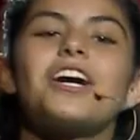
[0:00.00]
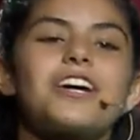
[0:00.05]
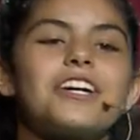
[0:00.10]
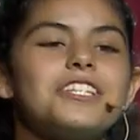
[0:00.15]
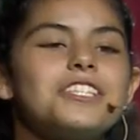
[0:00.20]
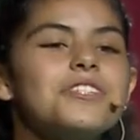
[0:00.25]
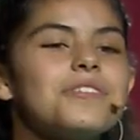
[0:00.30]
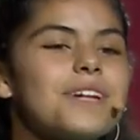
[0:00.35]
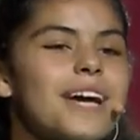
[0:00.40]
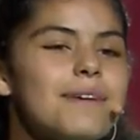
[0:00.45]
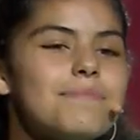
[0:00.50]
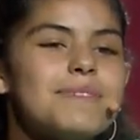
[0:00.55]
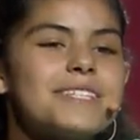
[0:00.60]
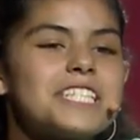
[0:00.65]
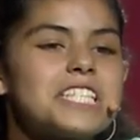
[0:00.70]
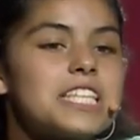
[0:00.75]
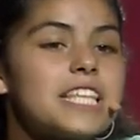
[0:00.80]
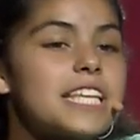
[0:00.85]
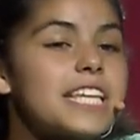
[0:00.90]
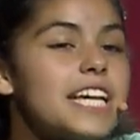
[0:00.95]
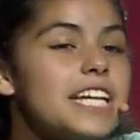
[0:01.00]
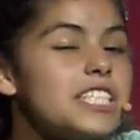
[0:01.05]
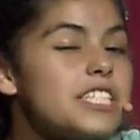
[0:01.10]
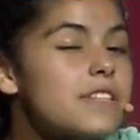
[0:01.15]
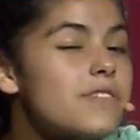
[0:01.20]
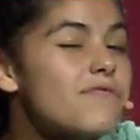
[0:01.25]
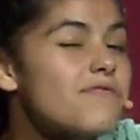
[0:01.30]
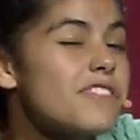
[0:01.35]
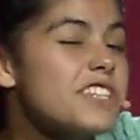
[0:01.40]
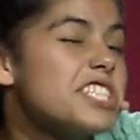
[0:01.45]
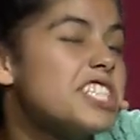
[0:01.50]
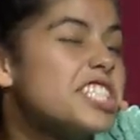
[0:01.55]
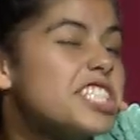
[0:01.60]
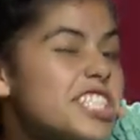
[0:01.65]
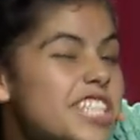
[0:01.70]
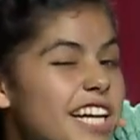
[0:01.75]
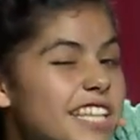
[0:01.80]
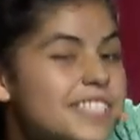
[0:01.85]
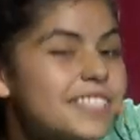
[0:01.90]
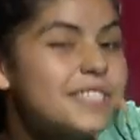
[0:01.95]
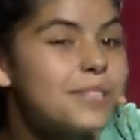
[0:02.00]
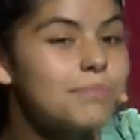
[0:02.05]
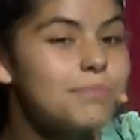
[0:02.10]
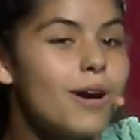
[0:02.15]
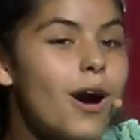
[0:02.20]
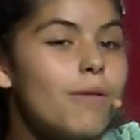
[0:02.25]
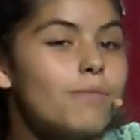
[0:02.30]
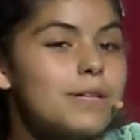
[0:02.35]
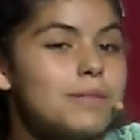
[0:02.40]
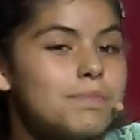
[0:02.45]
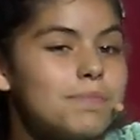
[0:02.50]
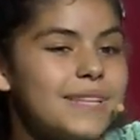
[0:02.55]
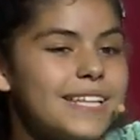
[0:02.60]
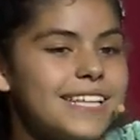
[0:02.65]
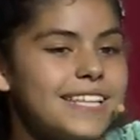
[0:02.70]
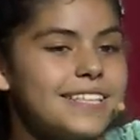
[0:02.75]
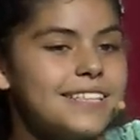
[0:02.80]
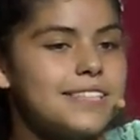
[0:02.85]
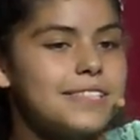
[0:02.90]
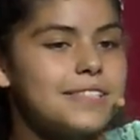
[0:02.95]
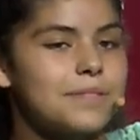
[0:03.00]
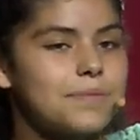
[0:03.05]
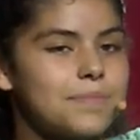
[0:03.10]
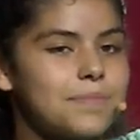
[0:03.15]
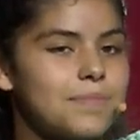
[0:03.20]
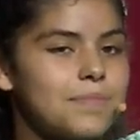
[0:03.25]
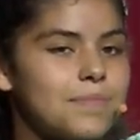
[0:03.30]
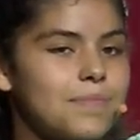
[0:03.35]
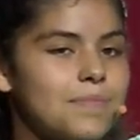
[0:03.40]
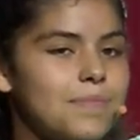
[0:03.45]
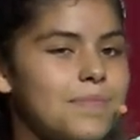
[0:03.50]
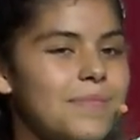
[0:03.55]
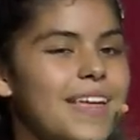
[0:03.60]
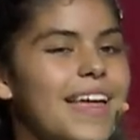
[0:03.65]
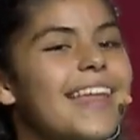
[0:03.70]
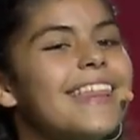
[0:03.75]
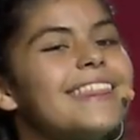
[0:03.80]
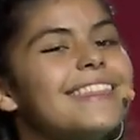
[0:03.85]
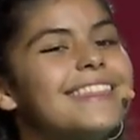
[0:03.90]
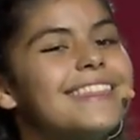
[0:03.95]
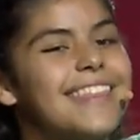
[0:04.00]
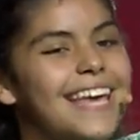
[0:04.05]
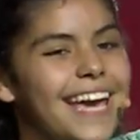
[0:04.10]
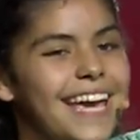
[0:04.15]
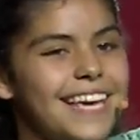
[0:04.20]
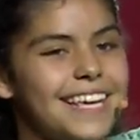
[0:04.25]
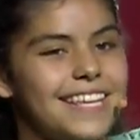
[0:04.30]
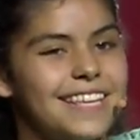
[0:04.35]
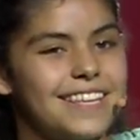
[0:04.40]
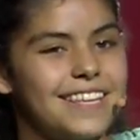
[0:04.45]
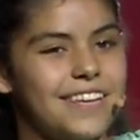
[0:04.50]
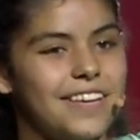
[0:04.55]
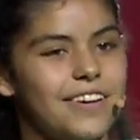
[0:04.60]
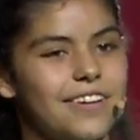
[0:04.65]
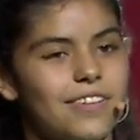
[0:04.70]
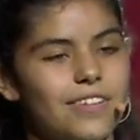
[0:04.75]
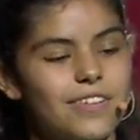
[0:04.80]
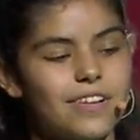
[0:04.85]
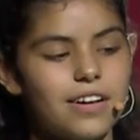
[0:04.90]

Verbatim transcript: could you come into the kitchen for just a moment, please? Thank you.